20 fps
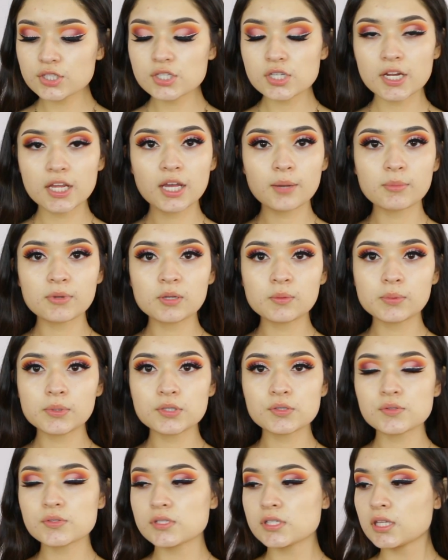today, I'm going to be
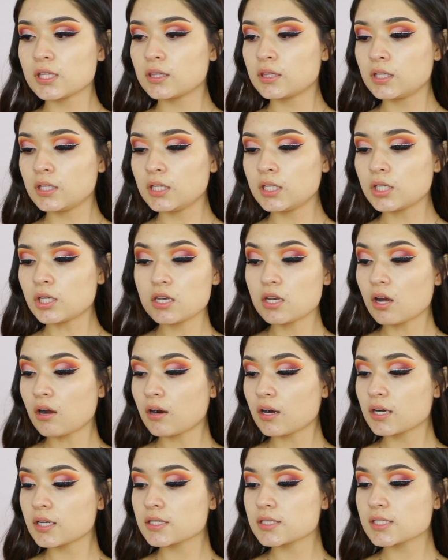using the
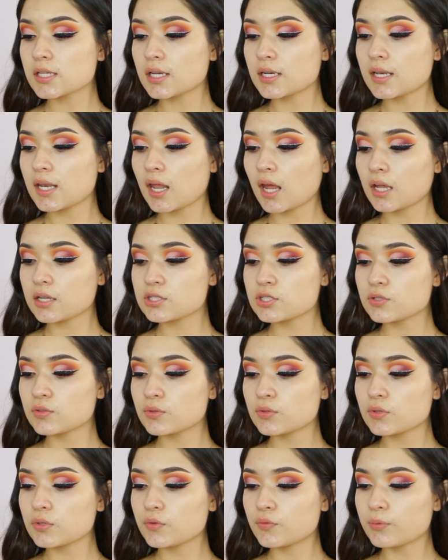Nars
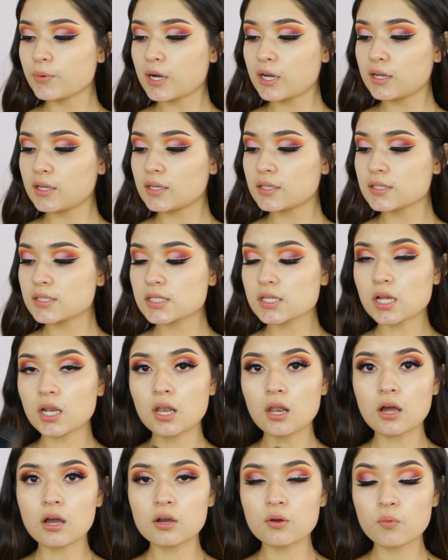Natural Radiant
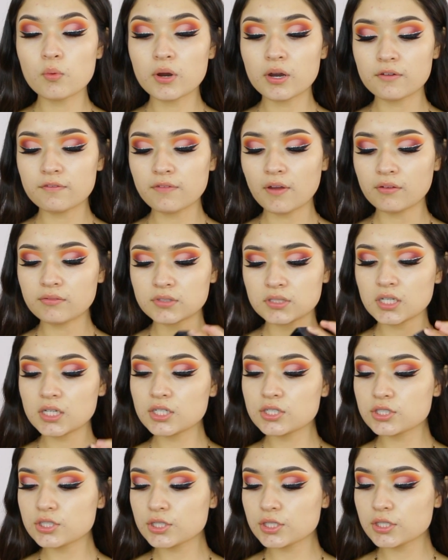Longwear
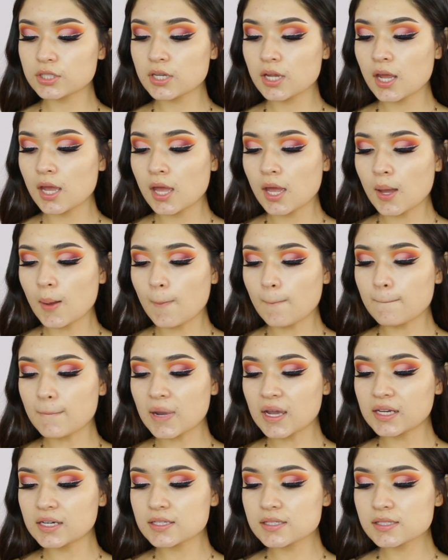Foundation.
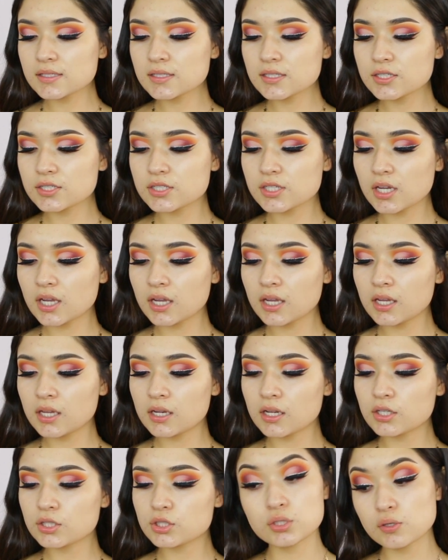Mine is in the
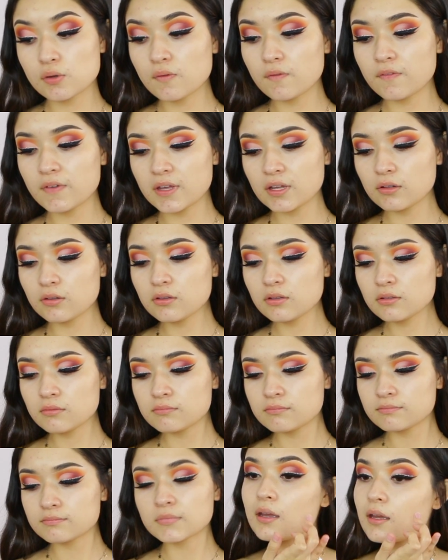shade Deauville,
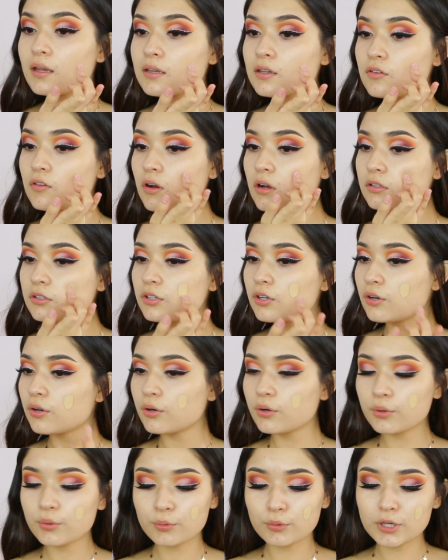and you all
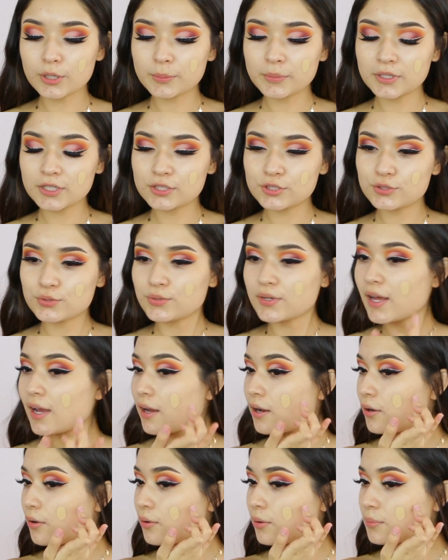know what I'm going to do
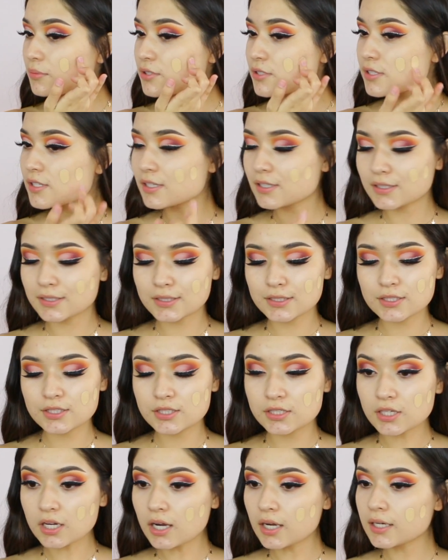now. I'm just going to
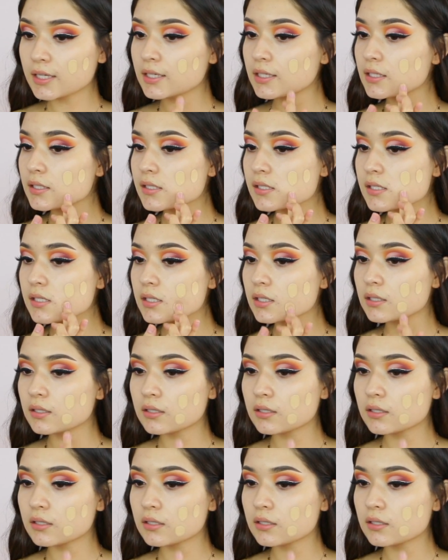dot it.